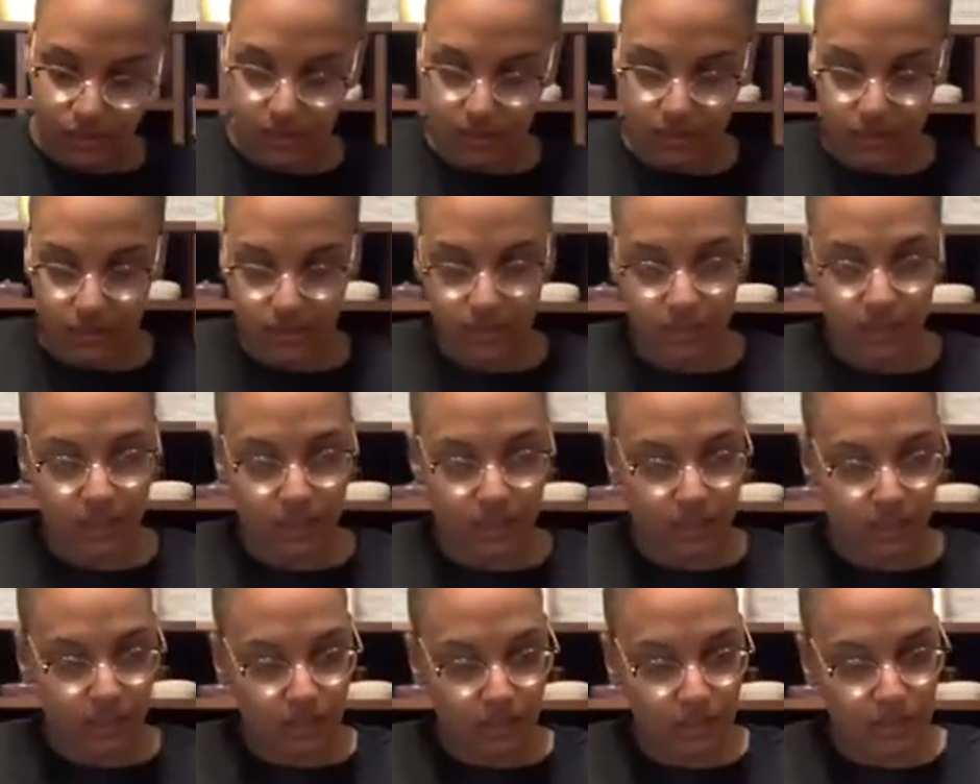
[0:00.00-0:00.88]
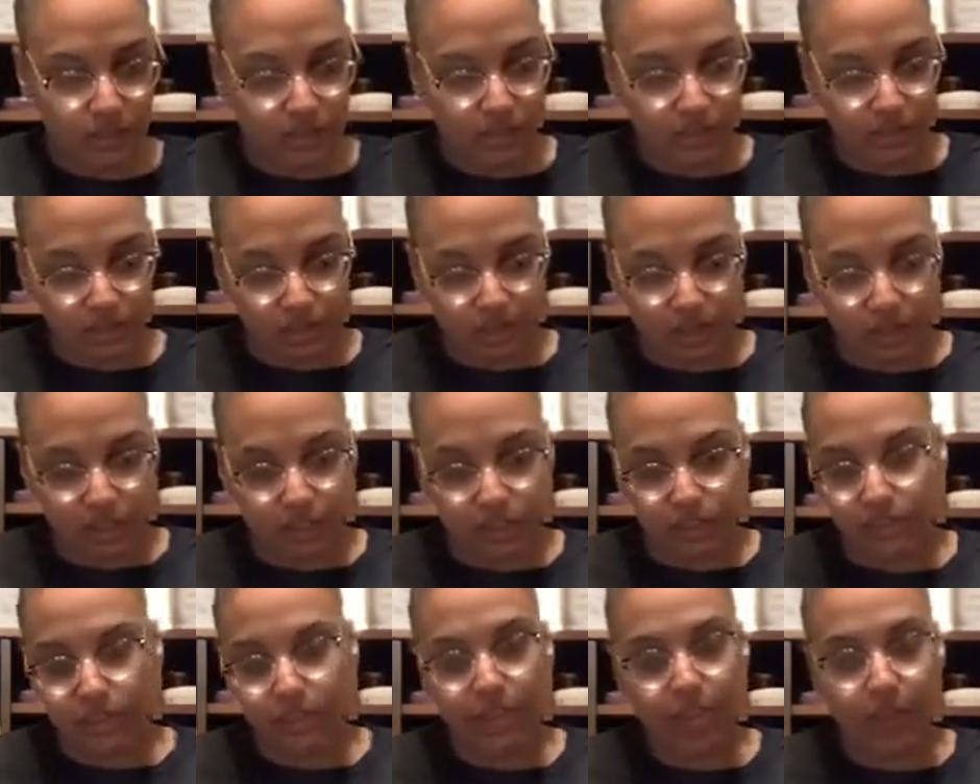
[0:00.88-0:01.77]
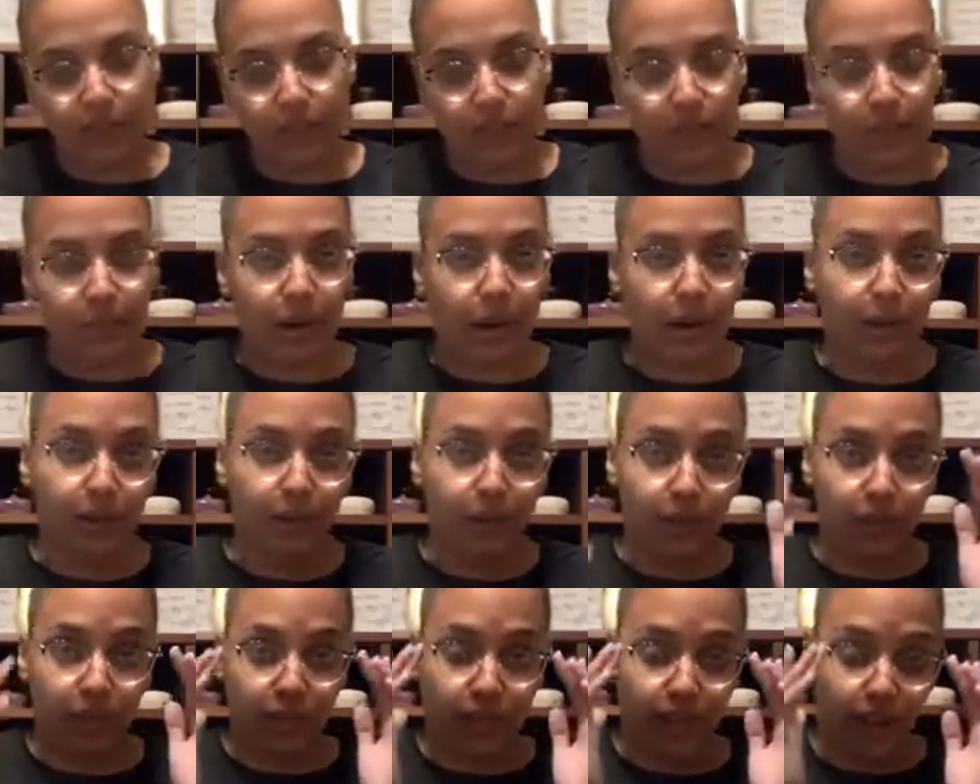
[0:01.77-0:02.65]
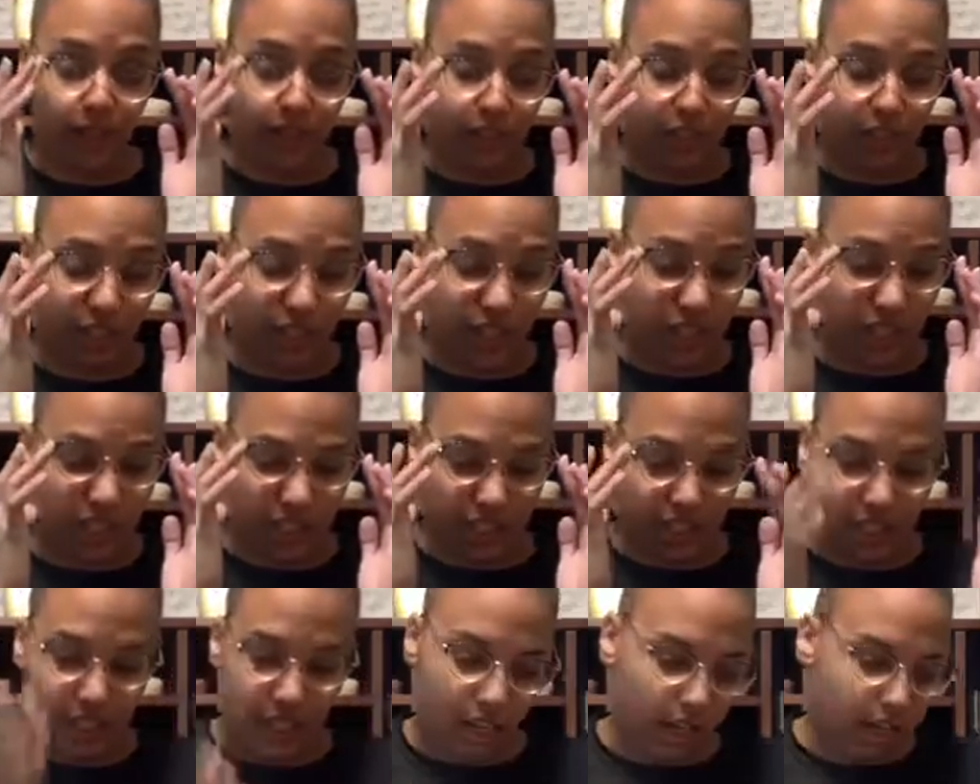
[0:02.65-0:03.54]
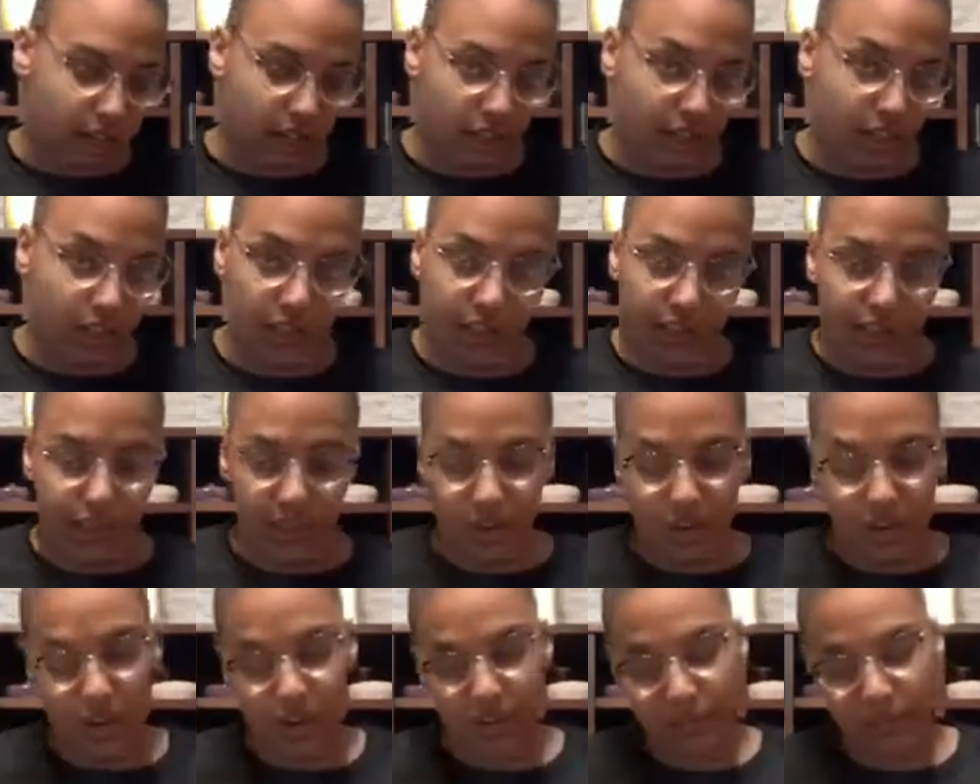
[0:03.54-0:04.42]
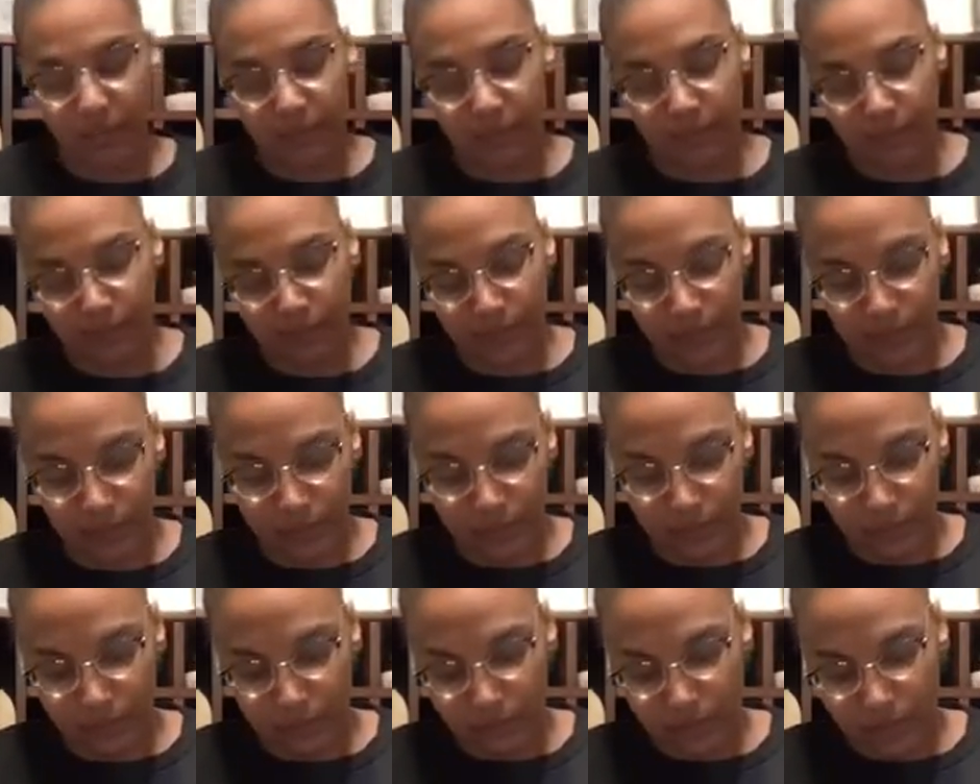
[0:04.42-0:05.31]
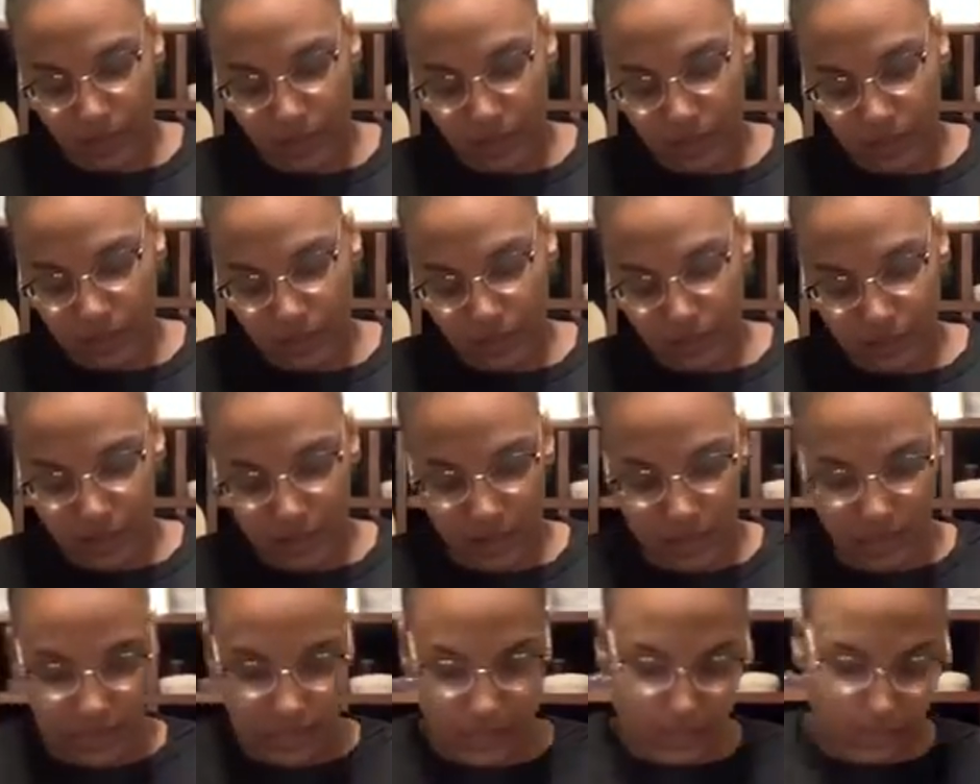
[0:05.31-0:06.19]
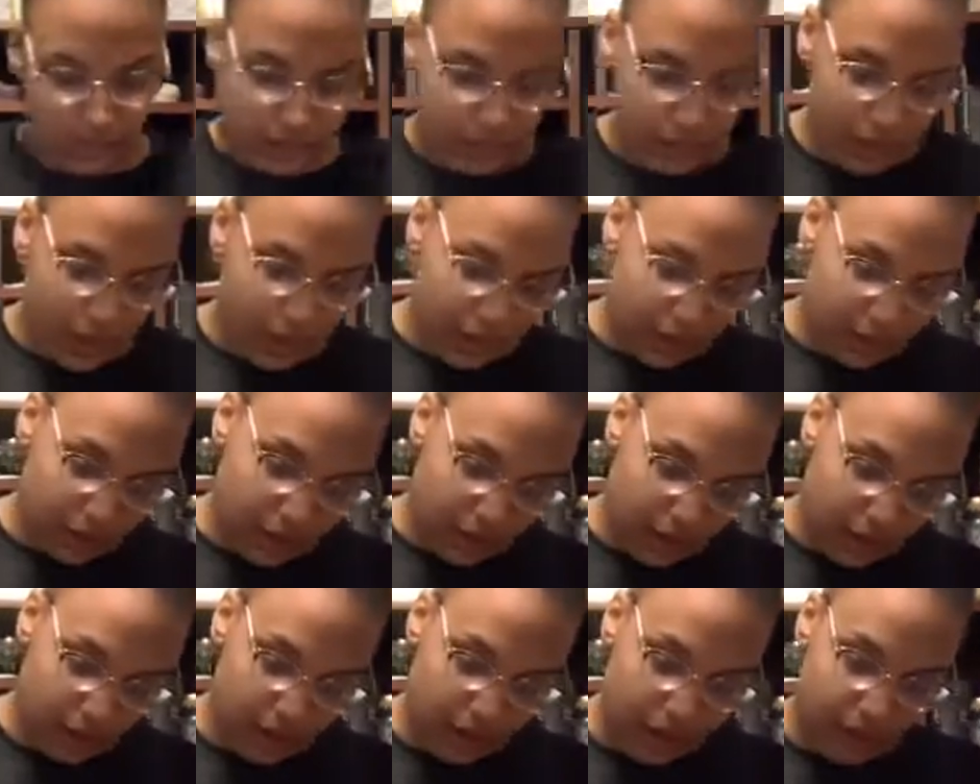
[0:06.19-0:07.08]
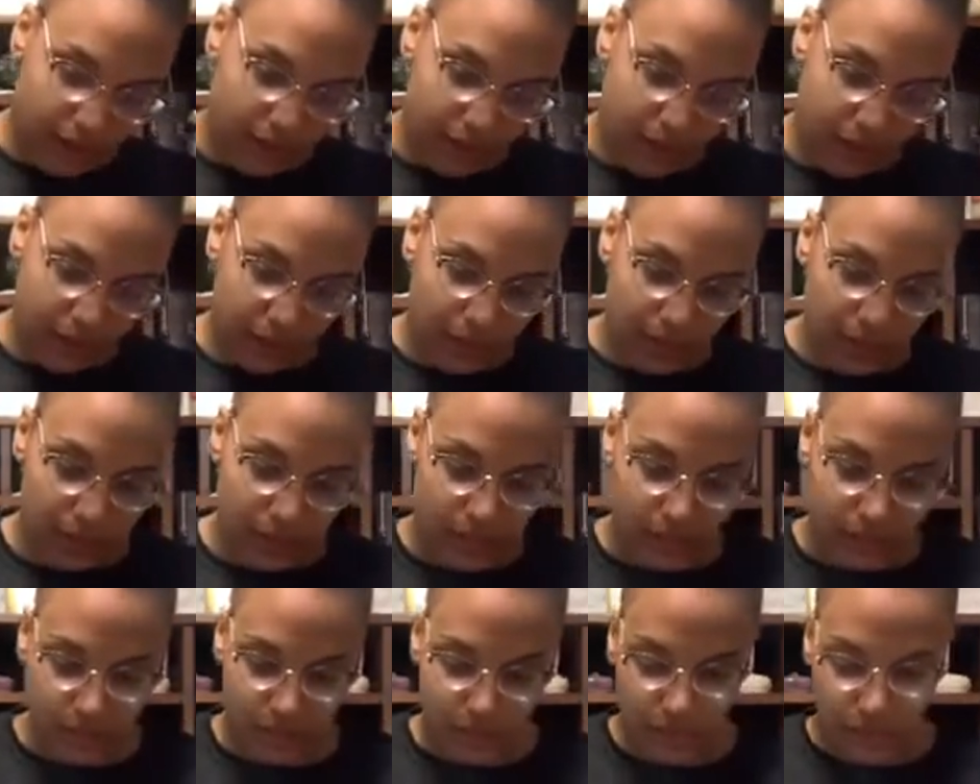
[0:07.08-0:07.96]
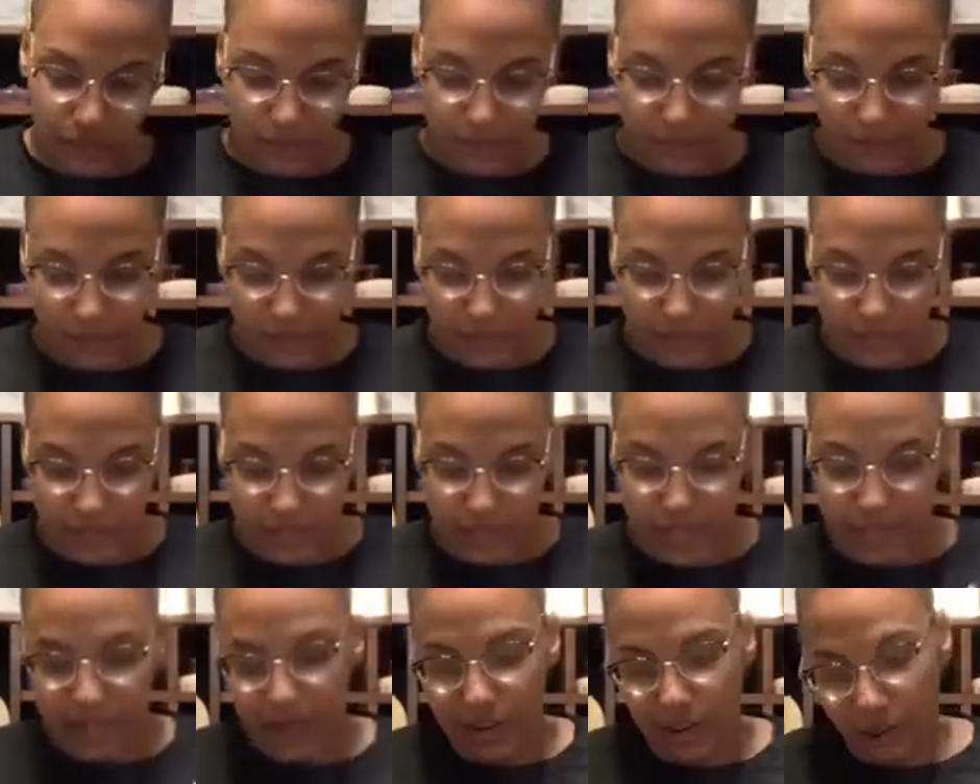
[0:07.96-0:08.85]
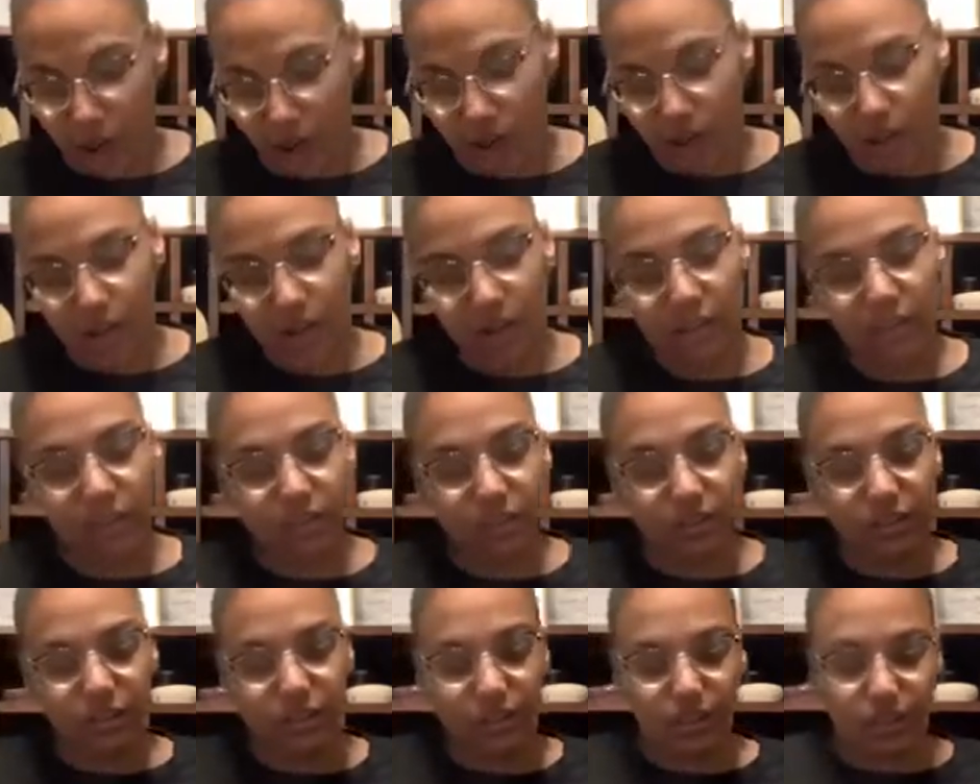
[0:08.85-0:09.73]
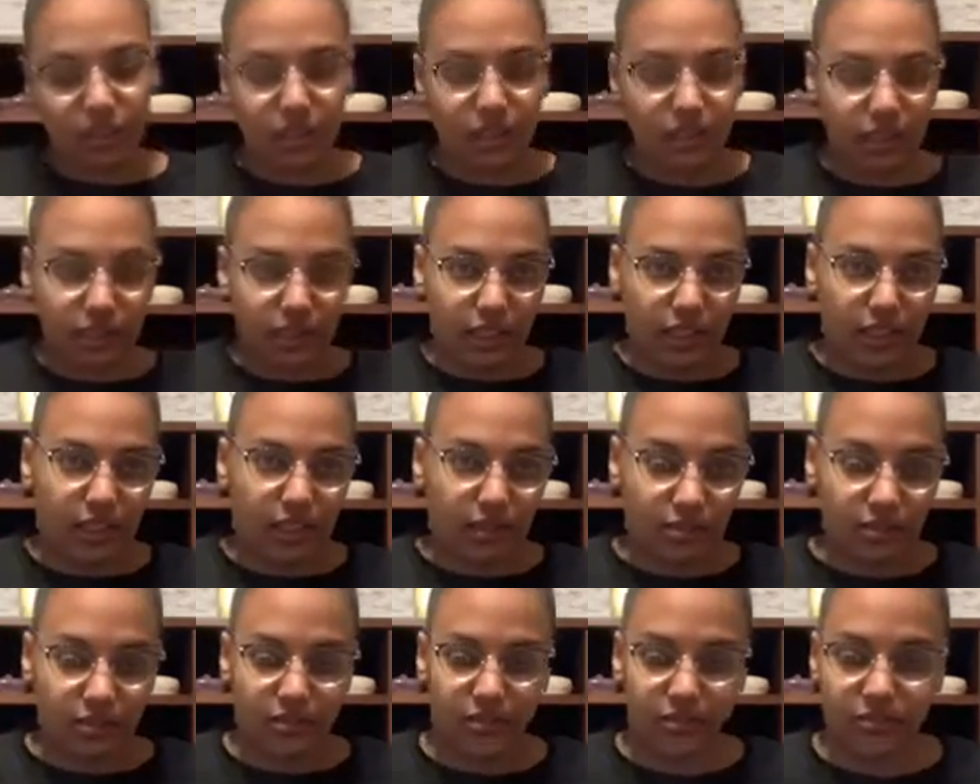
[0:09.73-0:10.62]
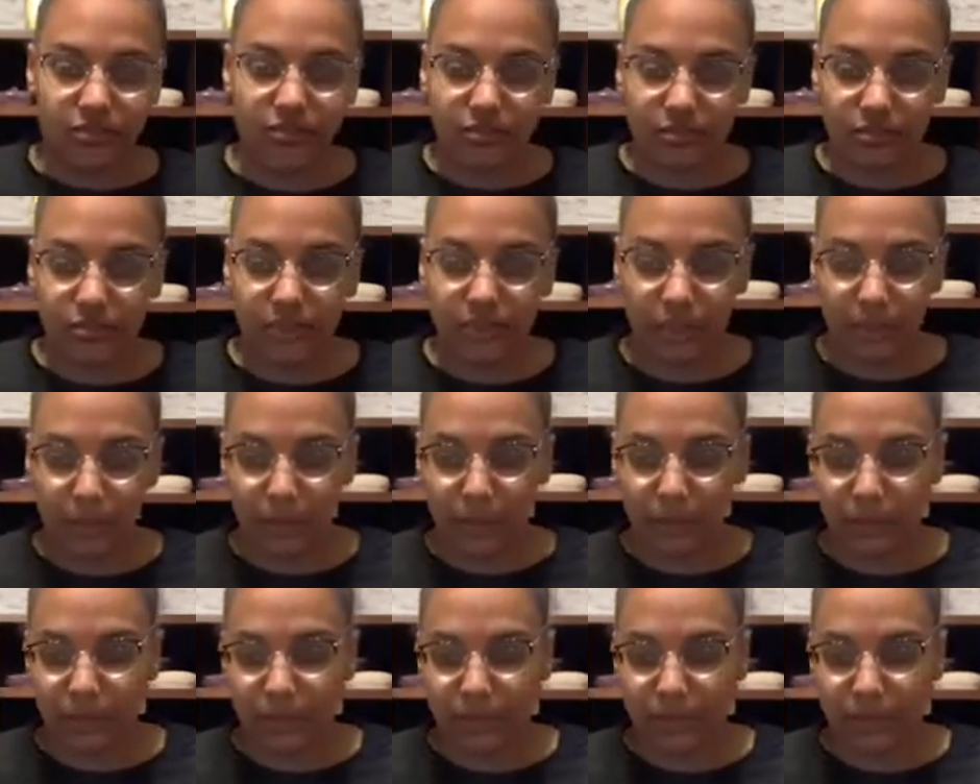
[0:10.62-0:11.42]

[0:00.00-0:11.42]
And you shouldn't have any problem pulling it off. It shouldn't get stuck to your clay at all. So this one is much better. Not very much extra clay around the design at all. That's like come up.